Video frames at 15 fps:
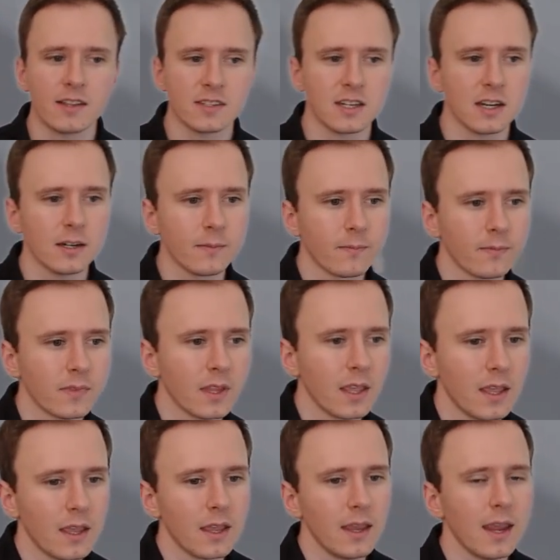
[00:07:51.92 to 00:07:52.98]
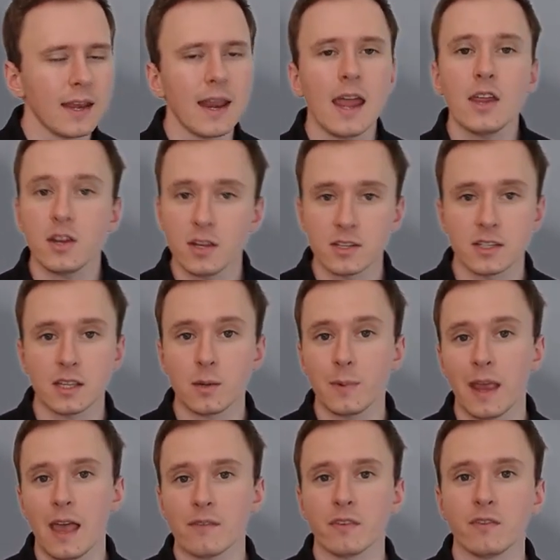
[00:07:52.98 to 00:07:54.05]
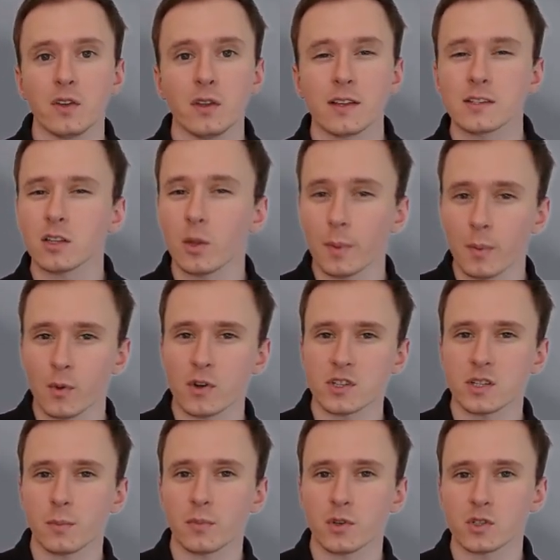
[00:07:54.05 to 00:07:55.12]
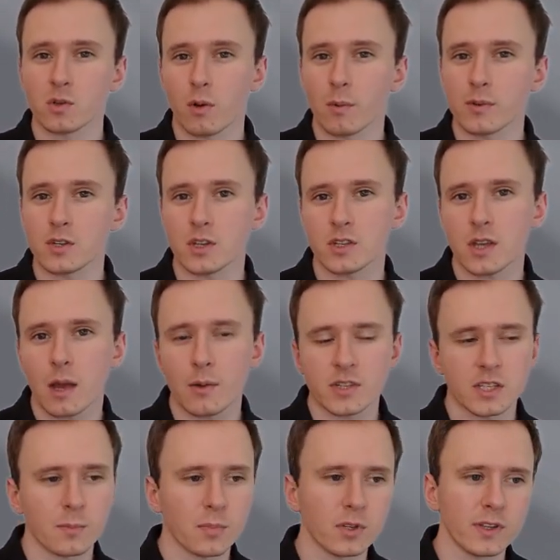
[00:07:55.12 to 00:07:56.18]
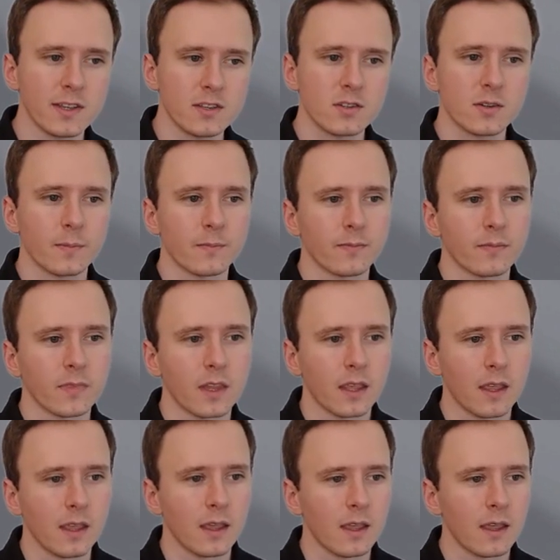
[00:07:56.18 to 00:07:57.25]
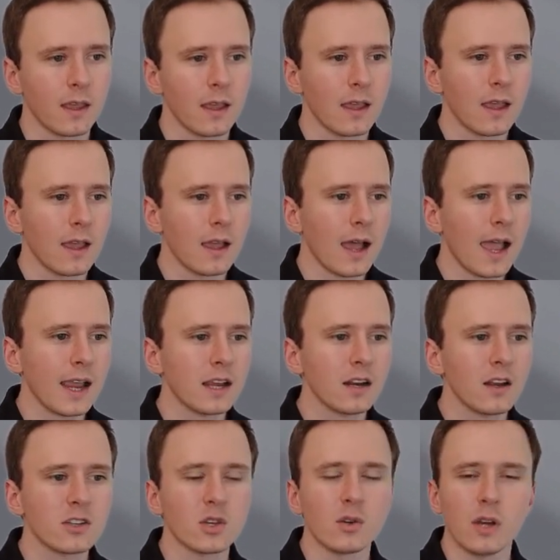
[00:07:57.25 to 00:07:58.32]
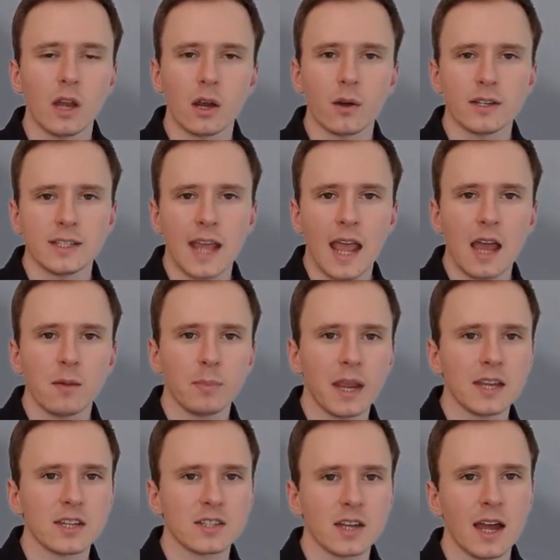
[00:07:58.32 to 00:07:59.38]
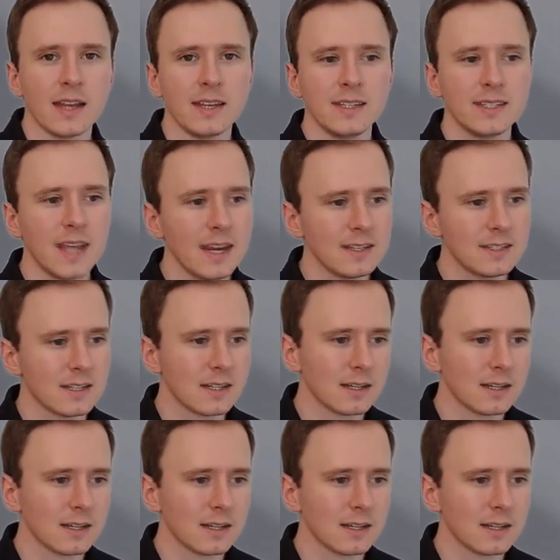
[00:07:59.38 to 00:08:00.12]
here. And now you can see that we have a view that's a little bit more similar to what we just saw with Simple List. I could also narrow it down based on date